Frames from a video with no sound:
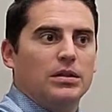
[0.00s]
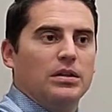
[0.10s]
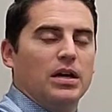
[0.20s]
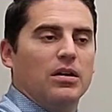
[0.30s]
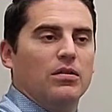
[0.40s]

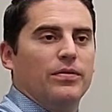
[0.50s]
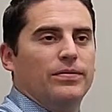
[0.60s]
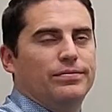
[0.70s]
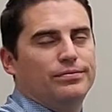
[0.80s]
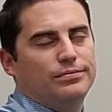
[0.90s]
Now, if
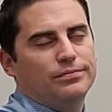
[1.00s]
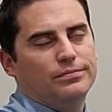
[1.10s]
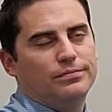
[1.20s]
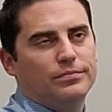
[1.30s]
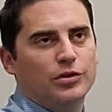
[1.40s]

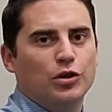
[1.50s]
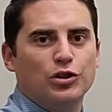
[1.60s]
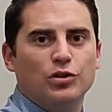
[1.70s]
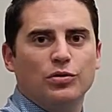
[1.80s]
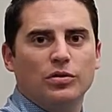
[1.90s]
could
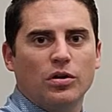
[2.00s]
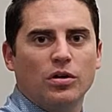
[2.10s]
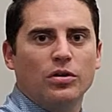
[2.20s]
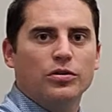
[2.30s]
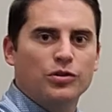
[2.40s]
you do it
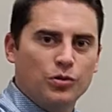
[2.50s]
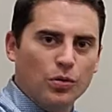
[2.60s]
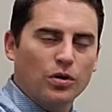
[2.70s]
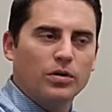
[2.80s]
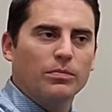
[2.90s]
longer?
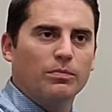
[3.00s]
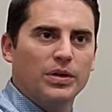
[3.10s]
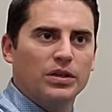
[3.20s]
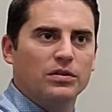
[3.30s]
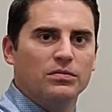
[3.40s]
Sure,
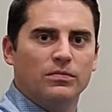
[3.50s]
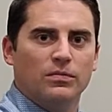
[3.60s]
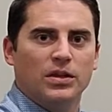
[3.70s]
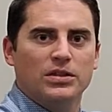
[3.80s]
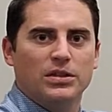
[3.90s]
but
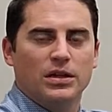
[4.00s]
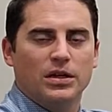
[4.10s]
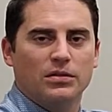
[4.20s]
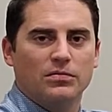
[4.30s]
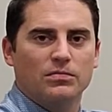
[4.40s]
let's
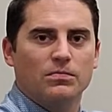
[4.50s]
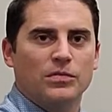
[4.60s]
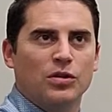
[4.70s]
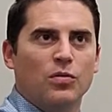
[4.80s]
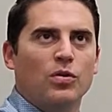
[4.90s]
not.
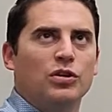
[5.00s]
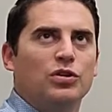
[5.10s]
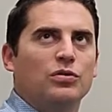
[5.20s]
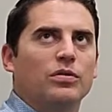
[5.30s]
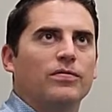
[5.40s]
You don't want to
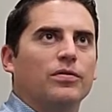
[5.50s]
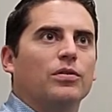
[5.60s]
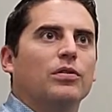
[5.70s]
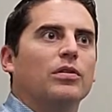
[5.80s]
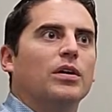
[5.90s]
do it
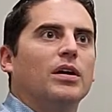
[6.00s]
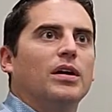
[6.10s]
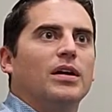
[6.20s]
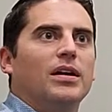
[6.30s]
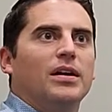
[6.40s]
for
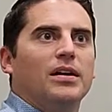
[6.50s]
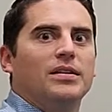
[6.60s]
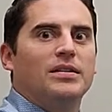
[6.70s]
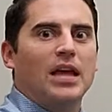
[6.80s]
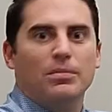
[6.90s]

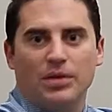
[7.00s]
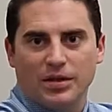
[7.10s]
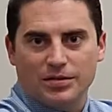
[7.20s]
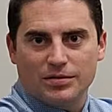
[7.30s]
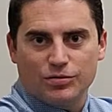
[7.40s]
10
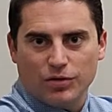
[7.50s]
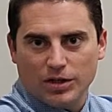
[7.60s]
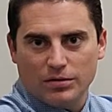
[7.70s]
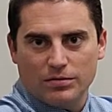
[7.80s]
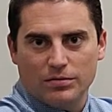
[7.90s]
minutes
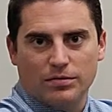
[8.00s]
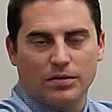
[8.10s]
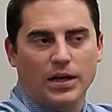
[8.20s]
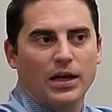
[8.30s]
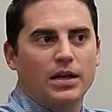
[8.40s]
straight.
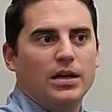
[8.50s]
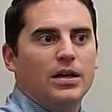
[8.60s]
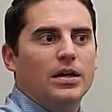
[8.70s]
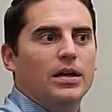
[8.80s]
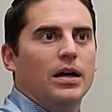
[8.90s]
Okay.
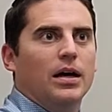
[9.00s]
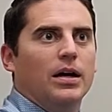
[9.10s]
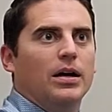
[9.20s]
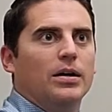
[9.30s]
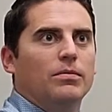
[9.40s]

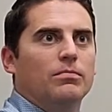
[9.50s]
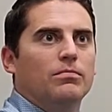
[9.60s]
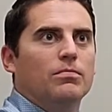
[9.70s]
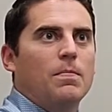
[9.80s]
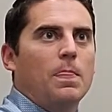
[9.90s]

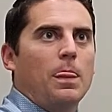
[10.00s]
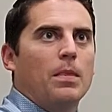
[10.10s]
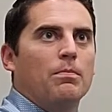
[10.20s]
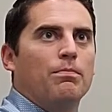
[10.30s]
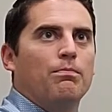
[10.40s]
Um,
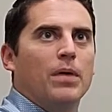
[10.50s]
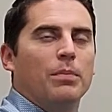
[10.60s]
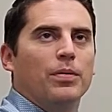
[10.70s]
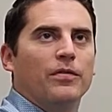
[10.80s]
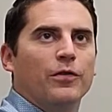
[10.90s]
my
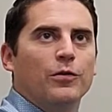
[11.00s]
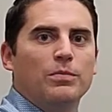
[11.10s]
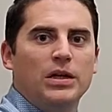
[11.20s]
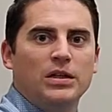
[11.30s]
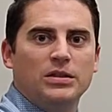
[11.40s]
preferred
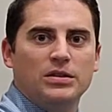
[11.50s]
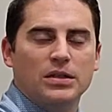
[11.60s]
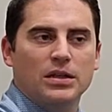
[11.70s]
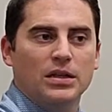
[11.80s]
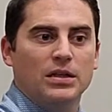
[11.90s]
means
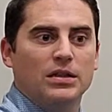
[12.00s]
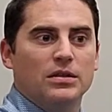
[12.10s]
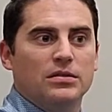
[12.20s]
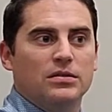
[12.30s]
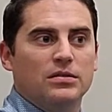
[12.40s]

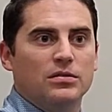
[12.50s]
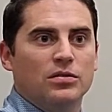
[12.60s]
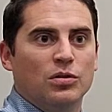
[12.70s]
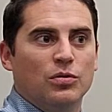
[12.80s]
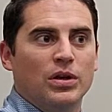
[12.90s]
is
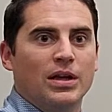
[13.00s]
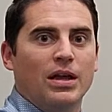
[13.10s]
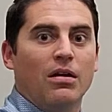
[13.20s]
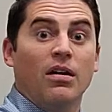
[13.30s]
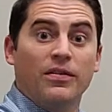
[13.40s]
doing
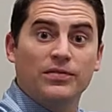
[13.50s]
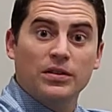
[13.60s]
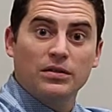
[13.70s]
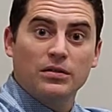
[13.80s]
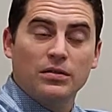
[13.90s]
it
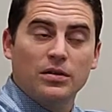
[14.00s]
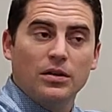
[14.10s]
often.